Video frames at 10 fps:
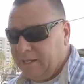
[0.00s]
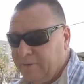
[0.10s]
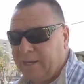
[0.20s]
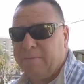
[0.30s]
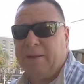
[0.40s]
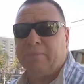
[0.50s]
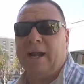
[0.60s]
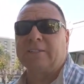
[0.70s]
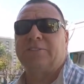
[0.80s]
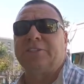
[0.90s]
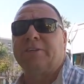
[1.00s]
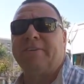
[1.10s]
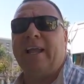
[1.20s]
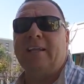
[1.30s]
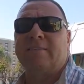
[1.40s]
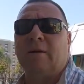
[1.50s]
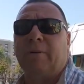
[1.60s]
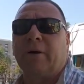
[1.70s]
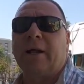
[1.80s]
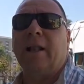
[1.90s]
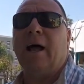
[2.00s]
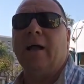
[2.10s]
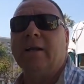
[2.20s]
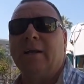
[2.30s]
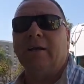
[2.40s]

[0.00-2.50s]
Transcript: I'd recommend practicing your V8s in a parking lot. You